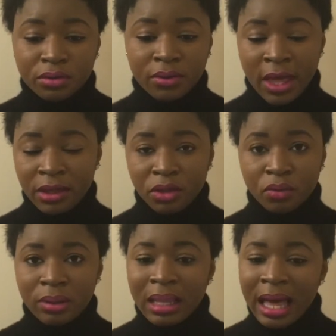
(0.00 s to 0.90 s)
that
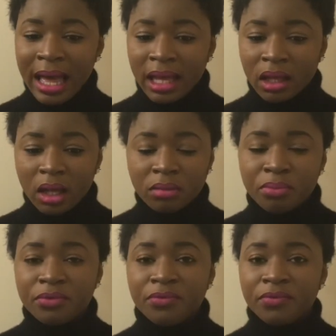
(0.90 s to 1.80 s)
you like
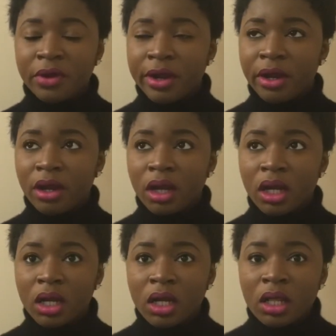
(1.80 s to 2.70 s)
and prefer.
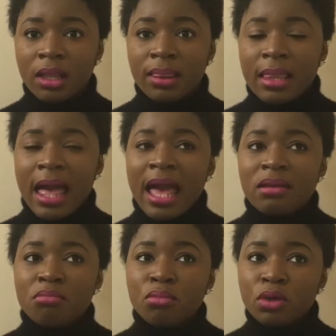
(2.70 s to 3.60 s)

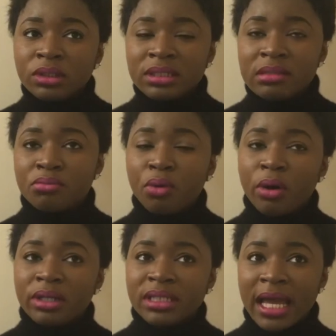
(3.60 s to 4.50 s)
And most
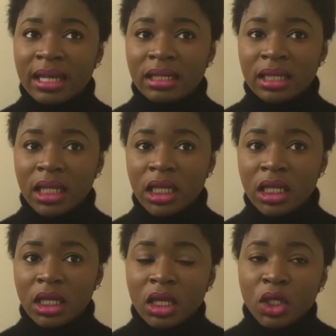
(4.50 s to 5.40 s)

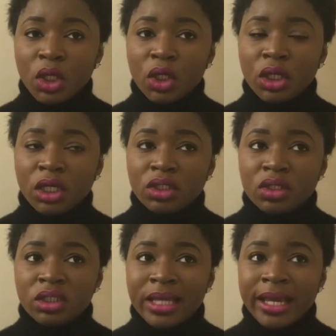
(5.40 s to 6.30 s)
importantly, you need
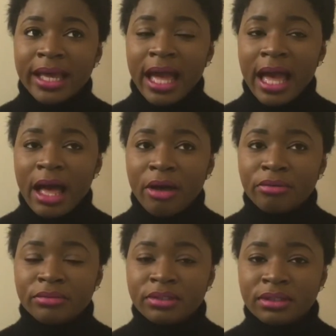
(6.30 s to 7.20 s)
to check
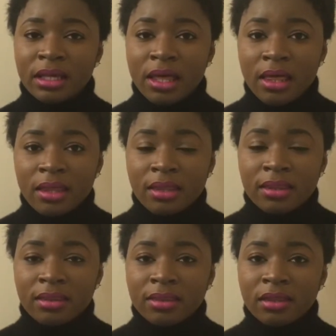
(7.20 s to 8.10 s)
out
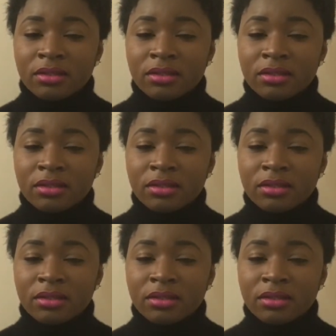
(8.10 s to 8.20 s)
the